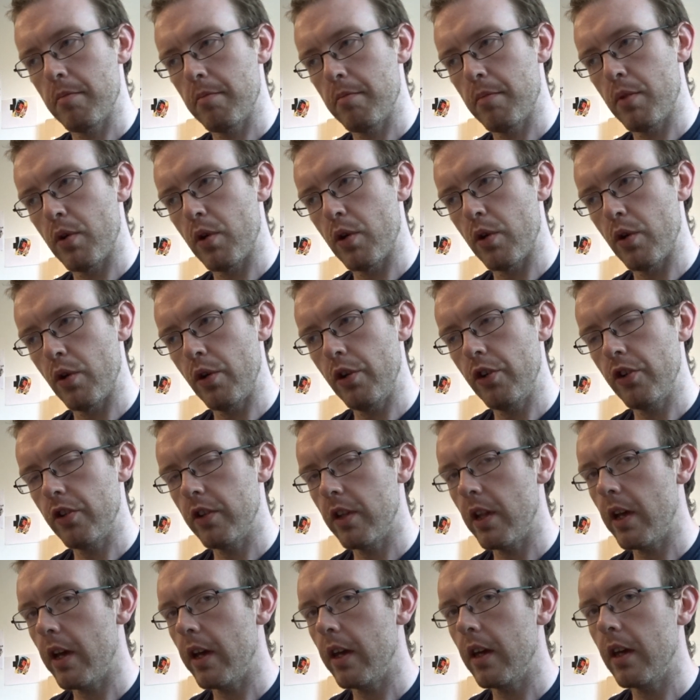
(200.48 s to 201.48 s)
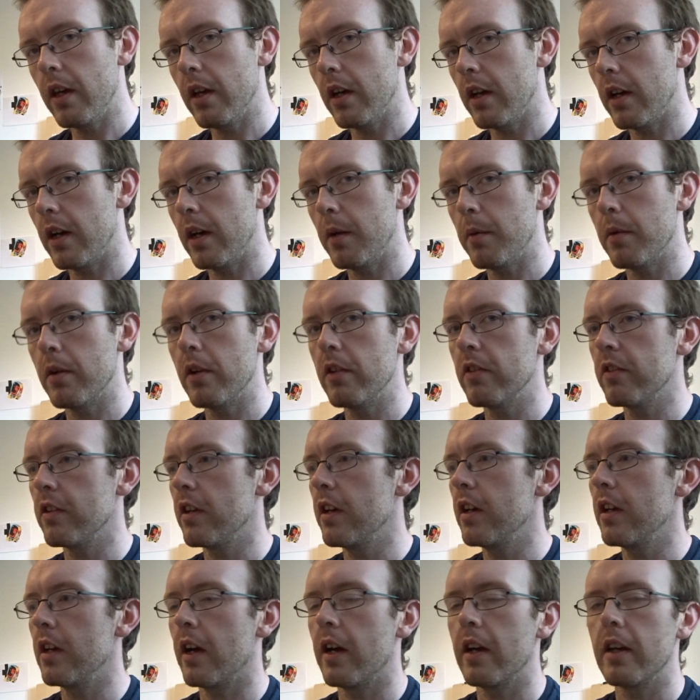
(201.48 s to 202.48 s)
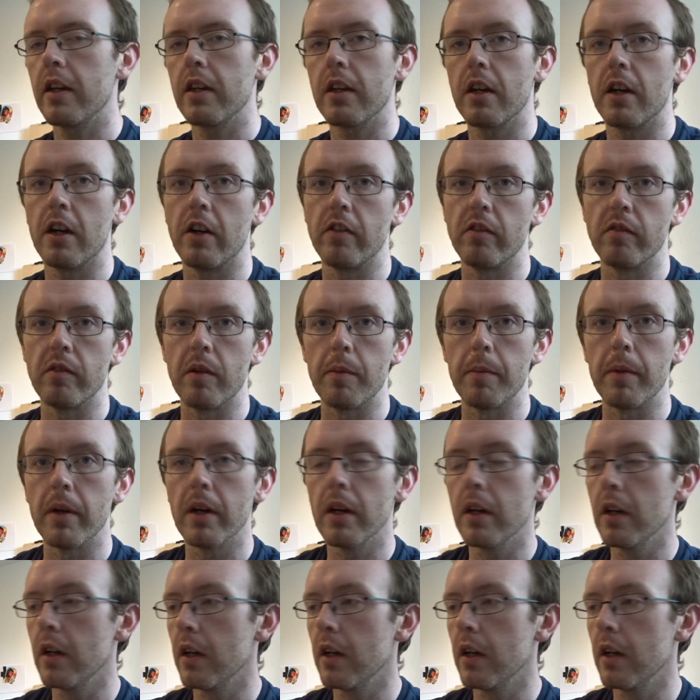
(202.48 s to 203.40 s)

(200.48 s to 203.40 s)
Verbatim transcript: push day, I want to say? I can't remember.